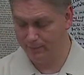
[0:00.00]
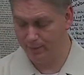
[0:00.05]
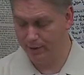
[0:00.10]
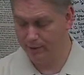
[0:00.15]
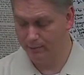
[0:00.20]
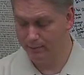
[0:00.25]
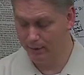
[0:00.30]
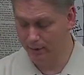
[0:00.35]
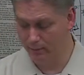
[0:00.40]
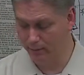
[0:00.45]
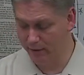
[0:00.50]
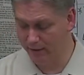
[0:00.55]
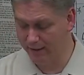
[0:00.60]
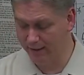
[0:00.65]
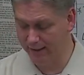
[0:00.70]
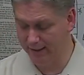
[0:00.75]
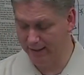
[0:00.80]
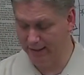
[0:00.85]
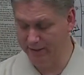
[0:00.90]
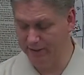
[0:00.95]
but running
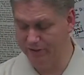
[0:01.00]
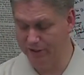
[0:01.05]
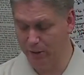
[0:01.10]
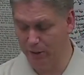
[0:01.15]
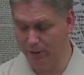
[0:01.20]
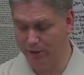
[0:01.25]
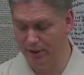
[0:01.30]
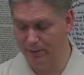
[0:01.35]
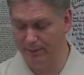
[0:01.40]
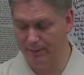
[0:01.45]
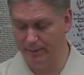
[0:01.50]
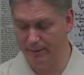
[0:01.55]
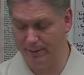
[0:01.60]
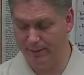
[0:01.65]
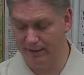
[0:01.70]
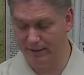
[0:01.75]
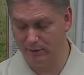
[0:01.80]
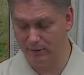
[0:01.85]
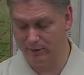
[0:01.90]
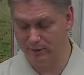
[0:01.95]
in told them that
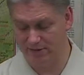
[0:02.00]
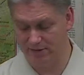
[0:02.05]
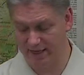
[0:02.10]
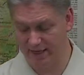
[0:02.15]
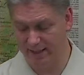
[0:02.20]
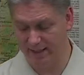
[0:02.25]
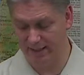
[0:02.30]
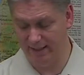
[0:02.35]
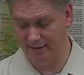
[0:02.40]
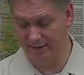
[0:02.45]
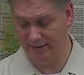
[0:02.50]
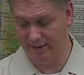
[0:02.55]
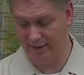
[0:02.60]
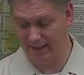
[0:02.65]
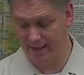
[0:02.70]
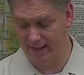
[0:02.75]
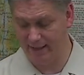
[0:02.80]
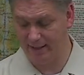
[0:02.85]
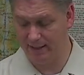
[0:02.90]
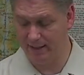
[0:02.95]
Peter was standing at the
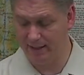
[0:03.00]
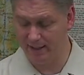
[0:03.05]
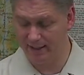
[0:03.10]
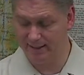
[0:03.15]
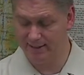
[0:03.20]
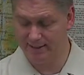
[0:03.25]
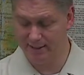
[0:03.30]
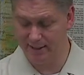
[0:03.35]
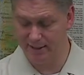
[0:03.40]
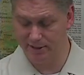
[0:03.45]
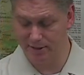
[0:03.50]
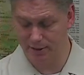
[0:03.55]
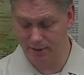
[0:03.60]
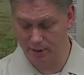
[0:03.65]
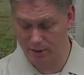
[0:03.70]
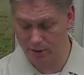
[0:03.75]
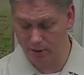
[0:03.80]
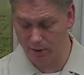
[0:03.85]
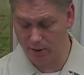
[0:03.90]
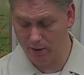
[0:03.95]
gate, and they said to
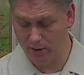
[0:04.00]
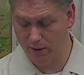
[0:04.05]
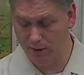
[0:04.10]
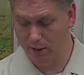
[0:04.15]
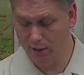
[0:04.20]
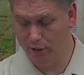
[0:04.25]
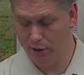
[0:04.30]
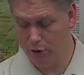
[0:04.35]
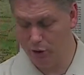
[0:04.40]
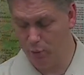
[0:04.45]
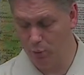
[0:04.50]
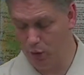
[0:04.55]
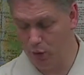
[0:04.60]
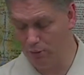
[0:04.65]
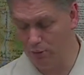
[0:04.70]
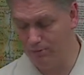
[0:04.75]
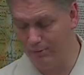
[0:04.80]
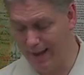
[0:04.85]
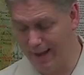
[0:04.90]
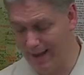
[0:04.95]
her, You are
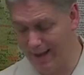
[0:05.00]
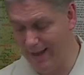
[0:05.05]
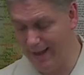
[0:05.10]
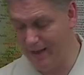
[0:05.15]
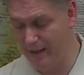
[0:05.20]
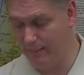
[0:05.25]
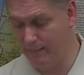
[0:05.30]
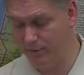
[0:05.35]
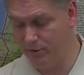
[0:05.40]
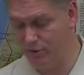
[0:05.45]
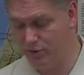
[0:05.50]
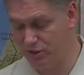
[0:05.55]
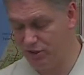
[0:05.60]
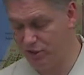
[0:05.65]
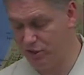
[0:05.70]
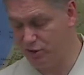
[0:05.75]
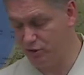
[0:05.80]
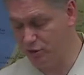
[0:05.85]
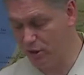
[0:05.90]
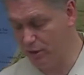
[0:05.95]
mad. But she
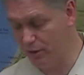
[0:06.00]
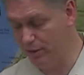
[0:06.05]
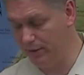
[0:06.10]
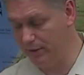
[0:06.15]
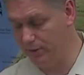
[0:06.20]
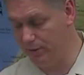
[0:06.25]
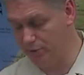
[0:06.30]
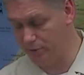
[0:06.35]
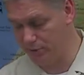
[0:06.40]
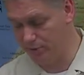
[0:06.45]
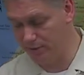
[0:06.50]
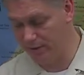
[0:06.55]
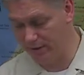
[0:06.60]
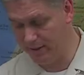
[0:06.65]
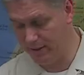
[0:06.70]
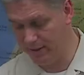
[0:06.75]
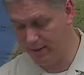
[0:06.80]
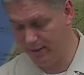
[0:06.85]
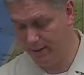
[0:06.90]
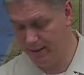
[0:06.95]
strongly
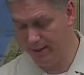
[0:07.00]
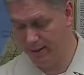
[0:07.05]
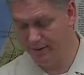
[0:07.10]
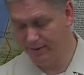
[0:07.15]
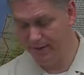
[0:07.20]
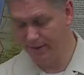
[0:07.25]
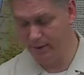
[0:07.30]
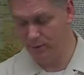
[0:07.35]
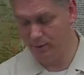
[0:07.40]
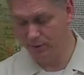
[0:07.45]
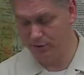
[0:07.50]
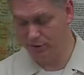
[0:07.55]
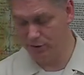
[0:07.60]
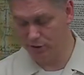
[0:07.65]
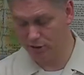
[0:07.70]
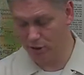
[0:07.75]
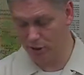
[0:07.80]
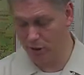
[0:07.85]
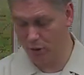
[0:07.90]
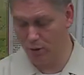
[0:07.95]
asserted that it was
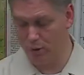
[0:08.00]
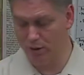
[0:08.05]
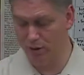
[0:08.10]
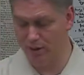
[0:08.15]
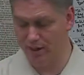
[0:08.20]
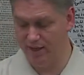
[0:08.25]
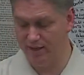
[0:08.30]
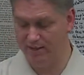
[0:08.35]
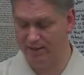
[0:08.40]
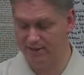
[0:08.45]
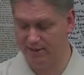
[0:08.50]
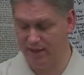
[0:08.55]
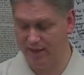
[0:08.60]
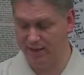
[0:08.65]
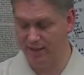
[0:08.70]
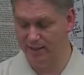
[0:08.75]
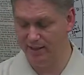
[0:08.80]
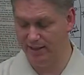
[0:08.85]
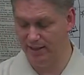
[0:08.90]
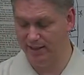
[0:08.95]
so, and they
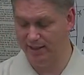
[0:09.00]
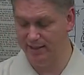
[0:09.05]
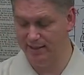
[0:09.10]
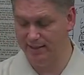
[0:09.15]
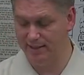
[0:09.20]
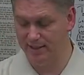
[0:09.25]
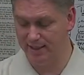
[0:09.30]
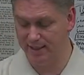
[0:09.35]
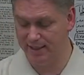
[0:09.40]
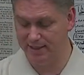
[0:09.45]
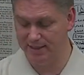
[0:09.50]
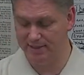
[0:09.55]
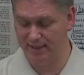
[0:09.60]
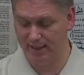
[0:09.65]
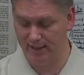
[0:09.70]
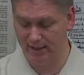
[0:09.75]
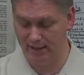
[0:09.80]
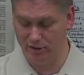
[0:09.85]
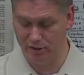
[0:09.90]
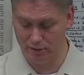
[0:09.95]
said, It is his
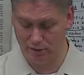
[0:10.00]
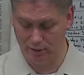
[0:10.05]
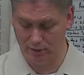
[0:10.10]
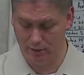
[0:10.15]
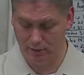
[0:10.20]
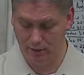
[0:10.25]
angel.